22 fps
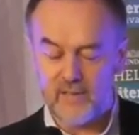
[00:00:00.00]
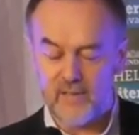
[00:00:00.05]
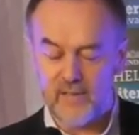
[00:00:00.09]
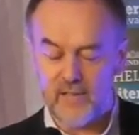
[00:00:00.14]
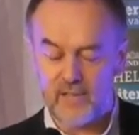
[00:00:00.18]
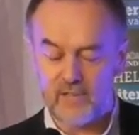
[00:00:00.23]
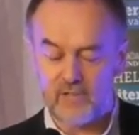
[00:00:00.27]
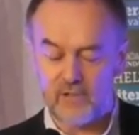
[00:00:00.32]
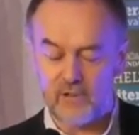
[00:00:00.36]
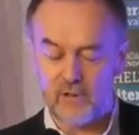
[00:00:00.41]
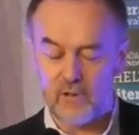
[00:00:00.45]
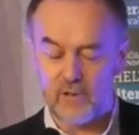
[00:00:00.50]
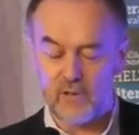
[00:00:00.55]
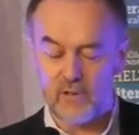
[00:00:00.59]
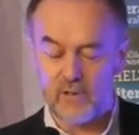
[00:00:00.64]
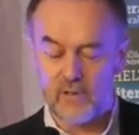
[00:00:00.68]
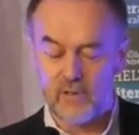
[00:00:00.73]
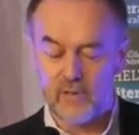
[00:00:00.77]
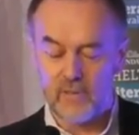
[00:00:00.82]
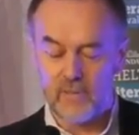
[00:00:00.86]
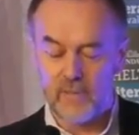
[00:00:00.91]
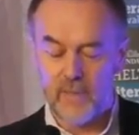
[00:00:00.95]
Said Kron.
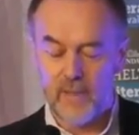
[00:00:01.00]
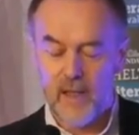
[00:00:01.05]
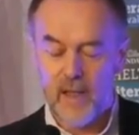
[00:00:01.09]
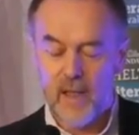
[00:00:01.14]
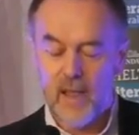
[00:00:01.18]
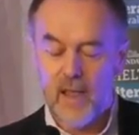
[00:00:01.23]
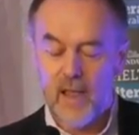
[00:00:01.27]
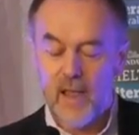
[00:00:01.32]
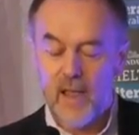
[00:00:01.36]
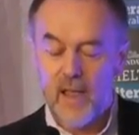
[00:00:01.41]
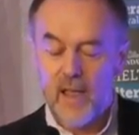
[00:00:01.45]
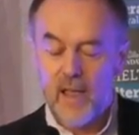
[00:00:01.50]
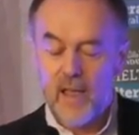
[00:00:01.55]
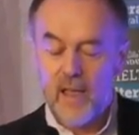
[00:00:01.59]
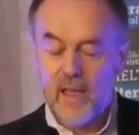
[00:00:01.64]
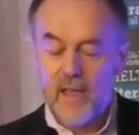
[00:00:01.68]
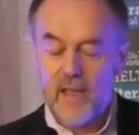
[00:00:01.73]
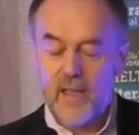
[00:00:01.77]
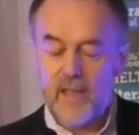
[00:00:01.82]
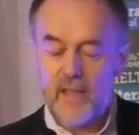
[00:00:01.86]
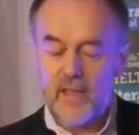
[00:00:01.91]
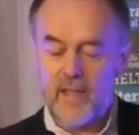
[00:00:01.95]

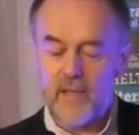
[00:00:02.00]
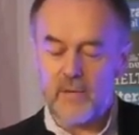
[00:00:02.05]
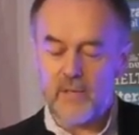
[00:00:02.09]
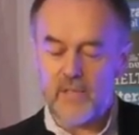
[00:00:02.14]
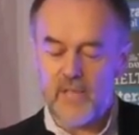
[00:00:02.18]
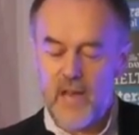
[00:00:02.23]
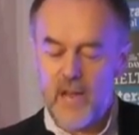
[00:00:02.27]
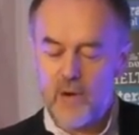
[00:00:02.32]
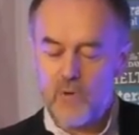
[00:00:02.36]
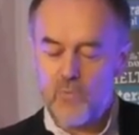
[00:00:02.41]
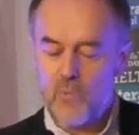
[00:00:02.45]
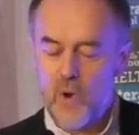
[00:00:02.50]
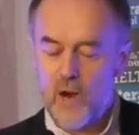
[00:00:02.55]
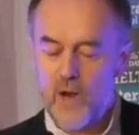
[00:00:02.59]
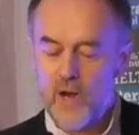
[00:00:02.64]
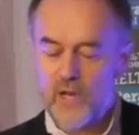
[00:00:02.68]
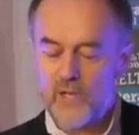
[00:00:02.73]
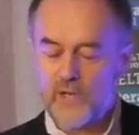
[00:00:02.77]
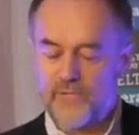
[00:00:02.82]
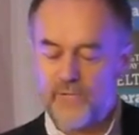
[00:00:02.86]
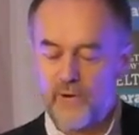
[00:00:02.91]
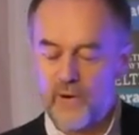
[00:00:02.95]
There was no
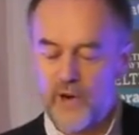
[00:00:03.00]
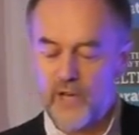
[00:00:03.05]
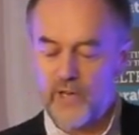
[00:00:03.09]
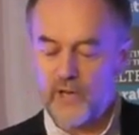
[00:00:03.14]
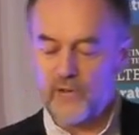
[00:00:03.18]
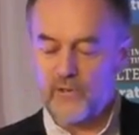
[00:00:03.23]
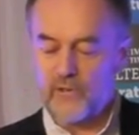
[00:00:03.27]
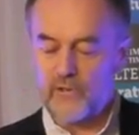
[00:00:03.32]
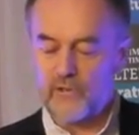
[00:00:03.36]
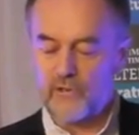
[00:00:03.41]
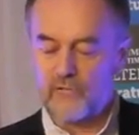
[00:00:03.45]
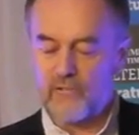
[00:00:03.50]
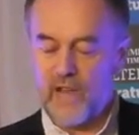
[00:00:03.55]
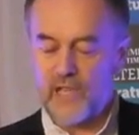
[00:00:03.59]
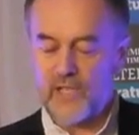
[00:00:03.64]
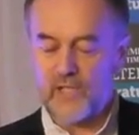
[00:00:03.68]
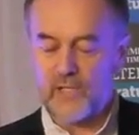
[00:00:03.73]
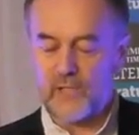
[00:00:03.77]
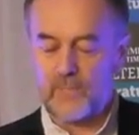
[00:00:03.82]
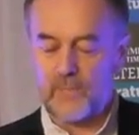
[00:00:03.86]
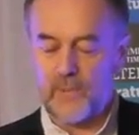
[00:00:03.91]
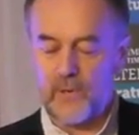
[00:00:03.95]
word for it on
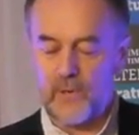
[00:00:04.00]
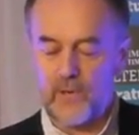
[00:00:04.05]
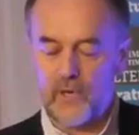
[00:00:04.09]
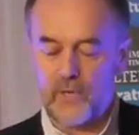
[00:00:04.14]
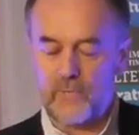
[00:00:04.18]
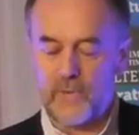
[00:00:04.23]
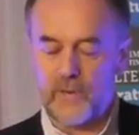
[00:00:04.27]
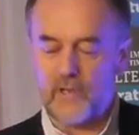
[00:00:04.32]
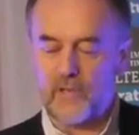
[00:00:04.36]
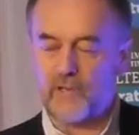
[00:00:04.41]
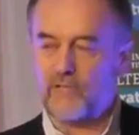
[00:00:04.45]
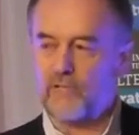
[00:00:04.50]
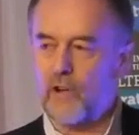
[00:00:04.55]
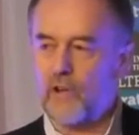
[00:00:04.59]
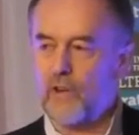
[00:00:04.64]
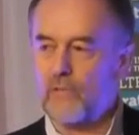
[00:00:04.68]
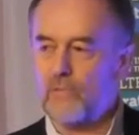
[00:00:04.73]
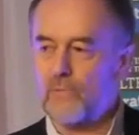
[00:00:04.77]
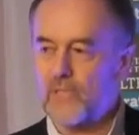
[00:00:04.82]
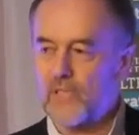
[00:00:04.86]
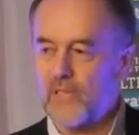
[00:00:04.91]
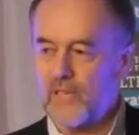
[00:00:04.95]
Drazpluk, but
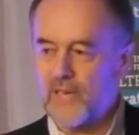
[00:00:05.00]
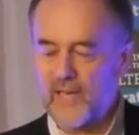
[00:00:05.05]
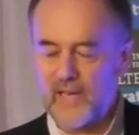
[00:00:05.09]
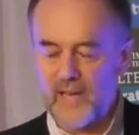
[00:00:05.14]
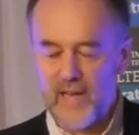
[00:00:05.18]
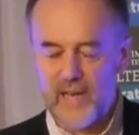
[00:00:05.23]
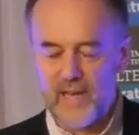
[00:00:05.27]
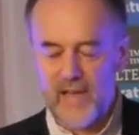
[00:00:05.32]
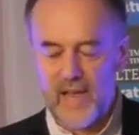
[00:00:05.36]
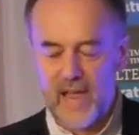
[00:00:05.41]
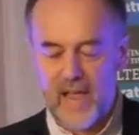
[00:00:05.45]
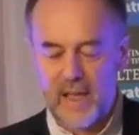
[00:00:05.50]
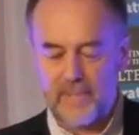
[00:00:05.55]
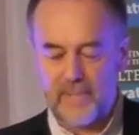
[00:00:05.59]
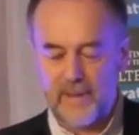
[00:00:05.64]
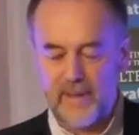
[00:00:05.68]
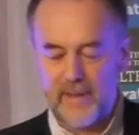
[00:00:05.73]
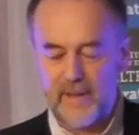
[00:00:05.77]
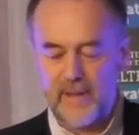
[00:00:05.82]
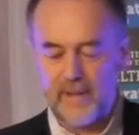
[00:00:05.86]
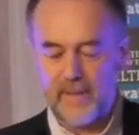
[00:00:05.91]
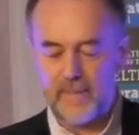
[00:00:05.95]
Kron was a little
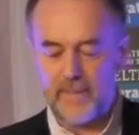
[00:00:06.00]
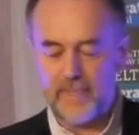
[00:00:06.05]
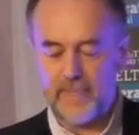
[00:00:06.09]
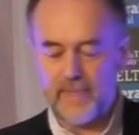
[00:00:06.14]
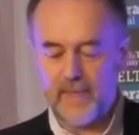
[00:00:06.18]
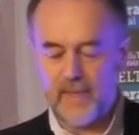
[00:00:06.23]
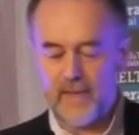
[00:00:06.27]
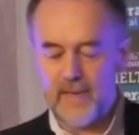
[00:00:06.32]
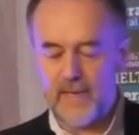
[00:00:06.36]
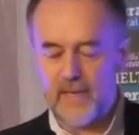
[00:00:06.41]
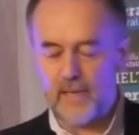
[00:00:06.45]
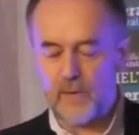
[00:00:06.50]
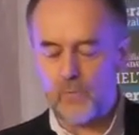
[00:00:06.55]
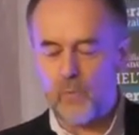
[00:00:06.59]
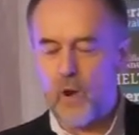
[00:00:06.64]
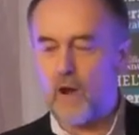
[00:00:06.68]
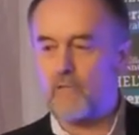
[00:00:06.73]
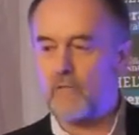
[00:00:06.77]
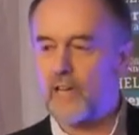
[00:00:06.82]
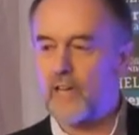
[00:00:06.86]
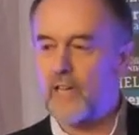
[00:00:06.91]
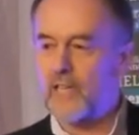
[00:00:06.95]
unhappy, a little
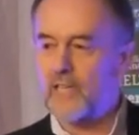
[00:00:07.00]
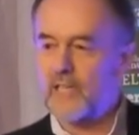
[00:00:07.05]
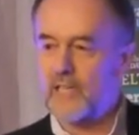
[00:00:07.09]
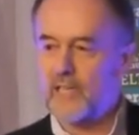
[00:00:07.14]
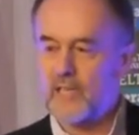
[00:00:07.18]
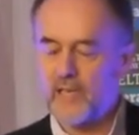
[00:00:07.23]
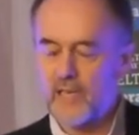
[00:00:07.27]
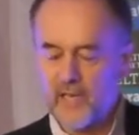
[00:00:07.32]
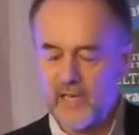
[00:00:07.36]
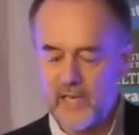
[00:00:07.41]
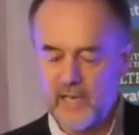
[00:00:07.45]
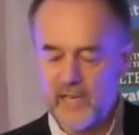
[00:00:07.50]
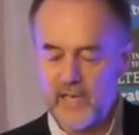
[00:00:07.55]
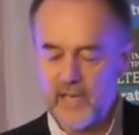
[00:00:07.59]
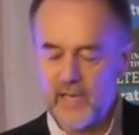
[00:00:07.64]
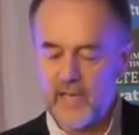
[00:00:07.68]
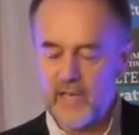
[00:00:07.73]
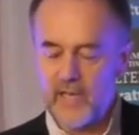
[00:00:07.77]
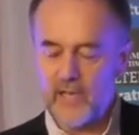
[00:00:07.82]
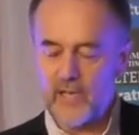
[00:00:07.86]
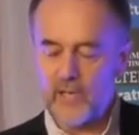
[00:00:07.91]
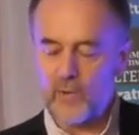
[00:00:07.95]
worried,
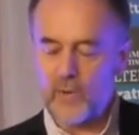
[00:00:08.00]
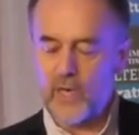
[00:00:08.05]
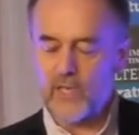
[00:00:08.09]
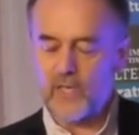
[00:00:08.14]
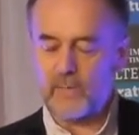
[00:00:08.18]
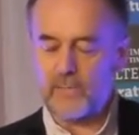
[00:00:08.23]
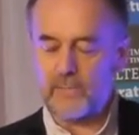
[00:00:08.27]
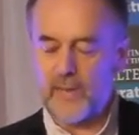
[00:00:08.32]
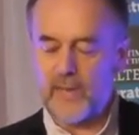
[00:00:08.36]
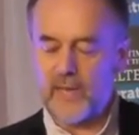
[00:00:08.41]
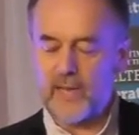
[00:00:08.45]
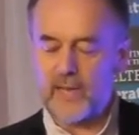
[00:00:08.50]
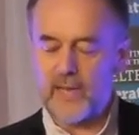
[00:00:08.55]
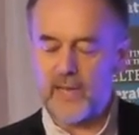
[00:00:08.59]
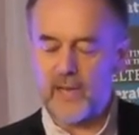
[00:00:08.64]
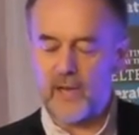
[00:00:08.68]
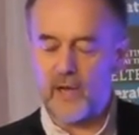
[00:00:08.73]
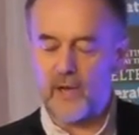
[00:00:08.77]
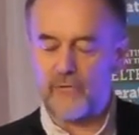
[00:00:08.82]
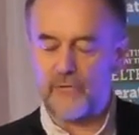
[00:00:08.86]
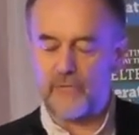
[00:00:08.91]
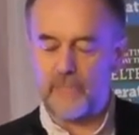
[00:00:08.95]
and quite a big
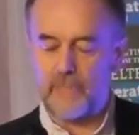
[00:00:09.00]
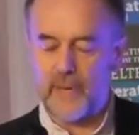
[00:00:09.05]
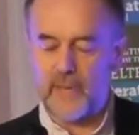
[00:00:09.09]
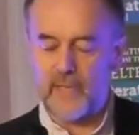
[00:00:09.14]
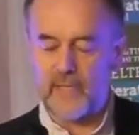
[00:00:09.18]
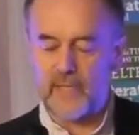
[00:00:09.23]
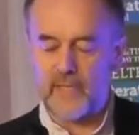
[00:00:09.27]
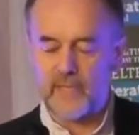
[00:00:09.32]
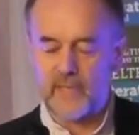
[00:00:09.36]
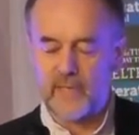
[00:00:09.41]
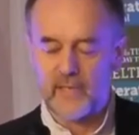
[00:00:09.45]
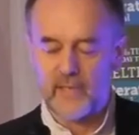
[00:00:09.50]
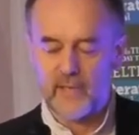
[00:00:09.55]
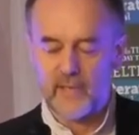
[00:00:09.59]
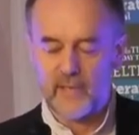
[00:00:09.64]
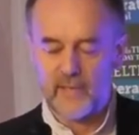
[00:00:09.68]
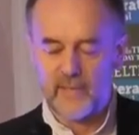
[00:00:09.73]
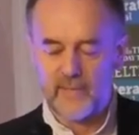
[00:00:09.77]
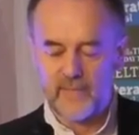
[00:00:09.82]
little off-pissed.